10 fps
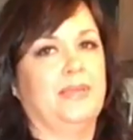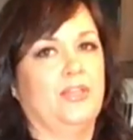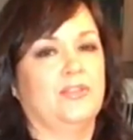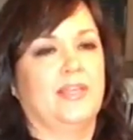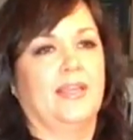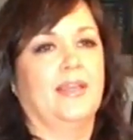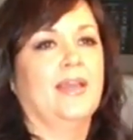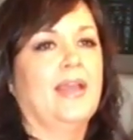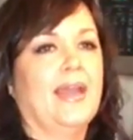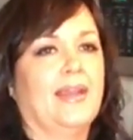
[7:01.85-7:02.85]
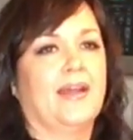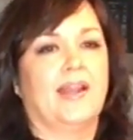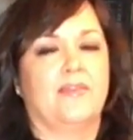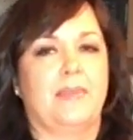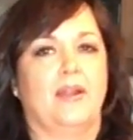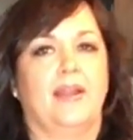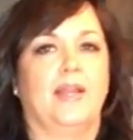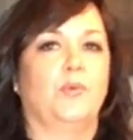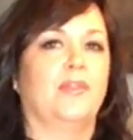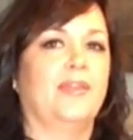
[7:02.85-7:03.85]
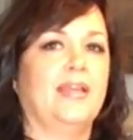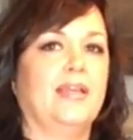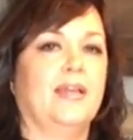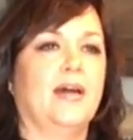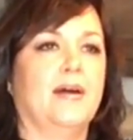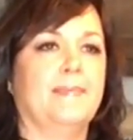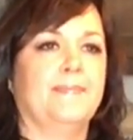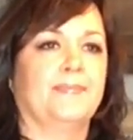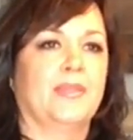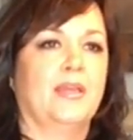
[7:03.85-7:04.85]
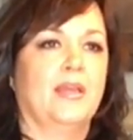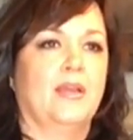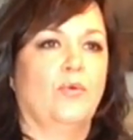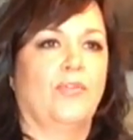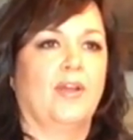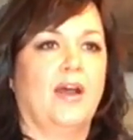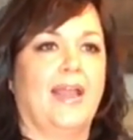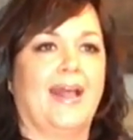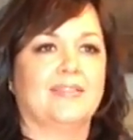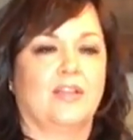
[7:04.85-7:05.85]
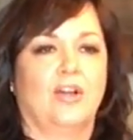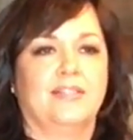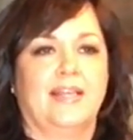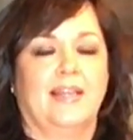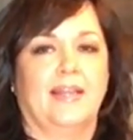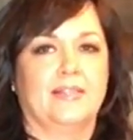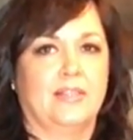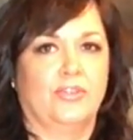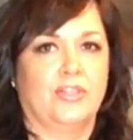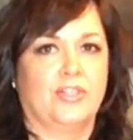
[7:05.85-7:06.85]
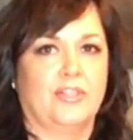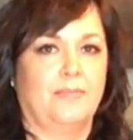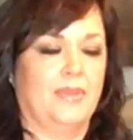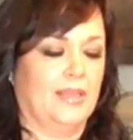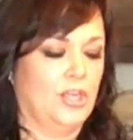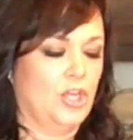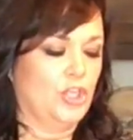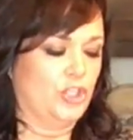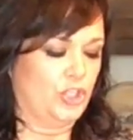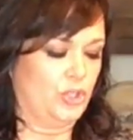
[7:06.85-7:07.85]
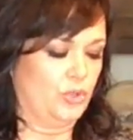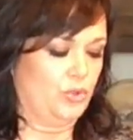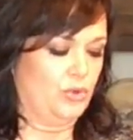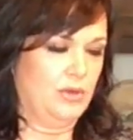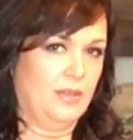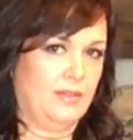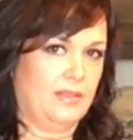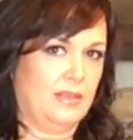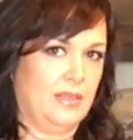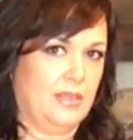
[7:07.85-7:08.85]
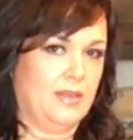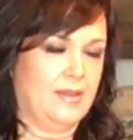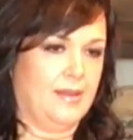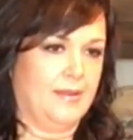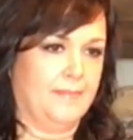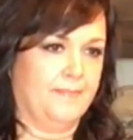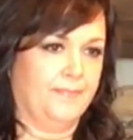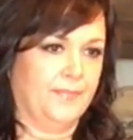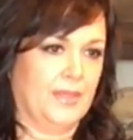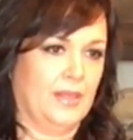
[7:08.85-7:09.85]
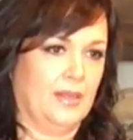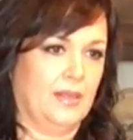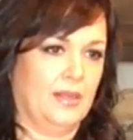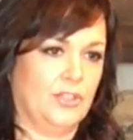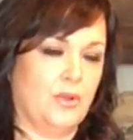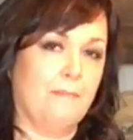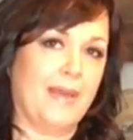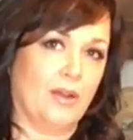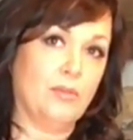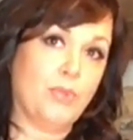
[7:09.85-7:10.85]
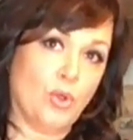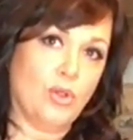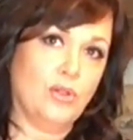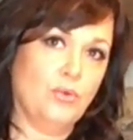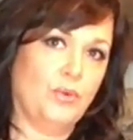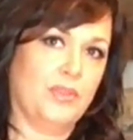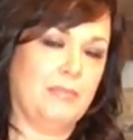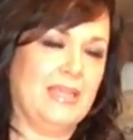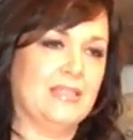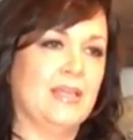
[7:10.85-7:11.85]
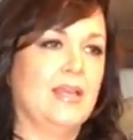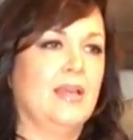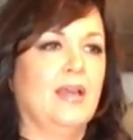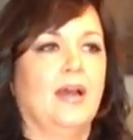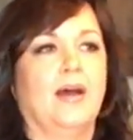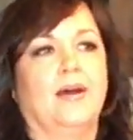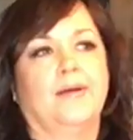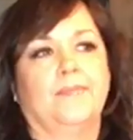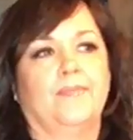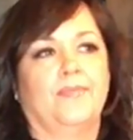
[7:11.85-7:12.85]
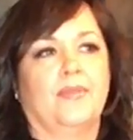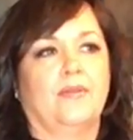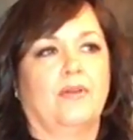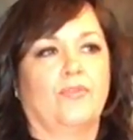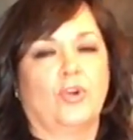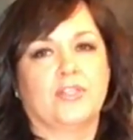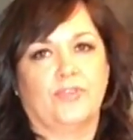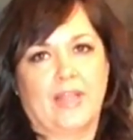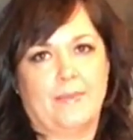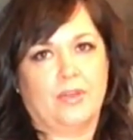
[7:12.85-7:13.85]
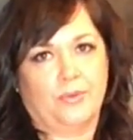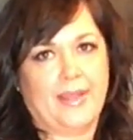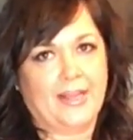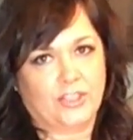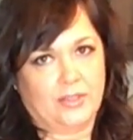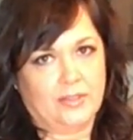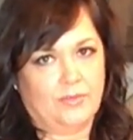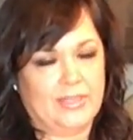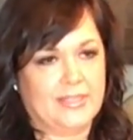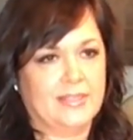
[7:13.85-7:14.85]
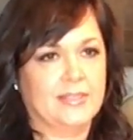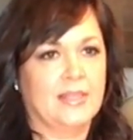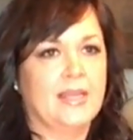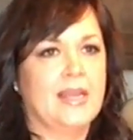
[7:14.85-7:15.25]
be using any kind of a marinade with a high acid content like a citrus or something to the into a metal bowl with the meat, of course for chemical reaction reasons.